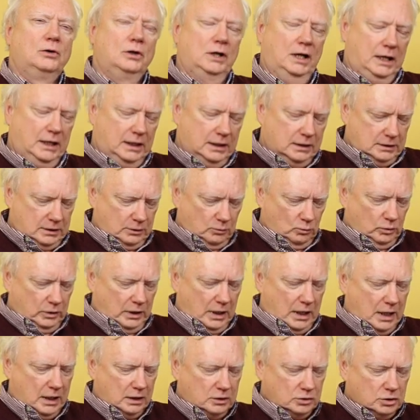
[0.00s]
and it
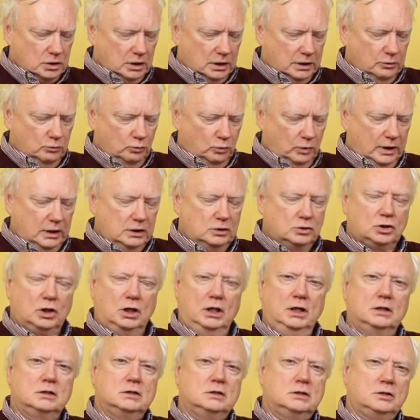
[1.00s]
would actually reach
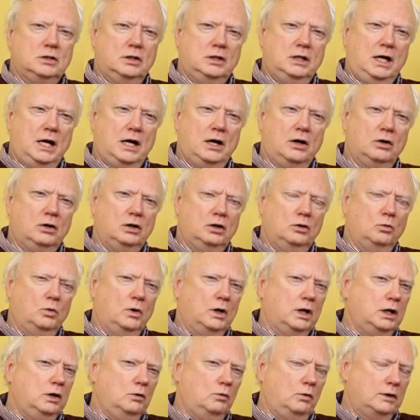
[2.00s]
into the area
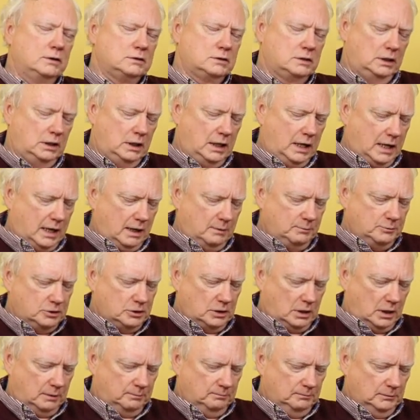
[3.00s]
where he was in the
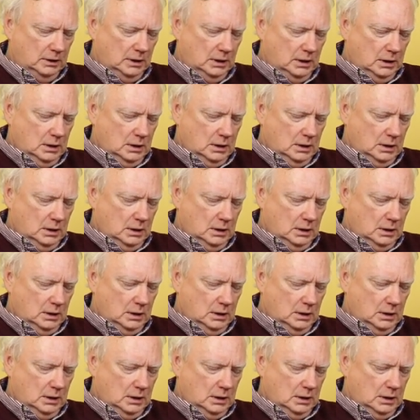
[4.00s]
Amazon.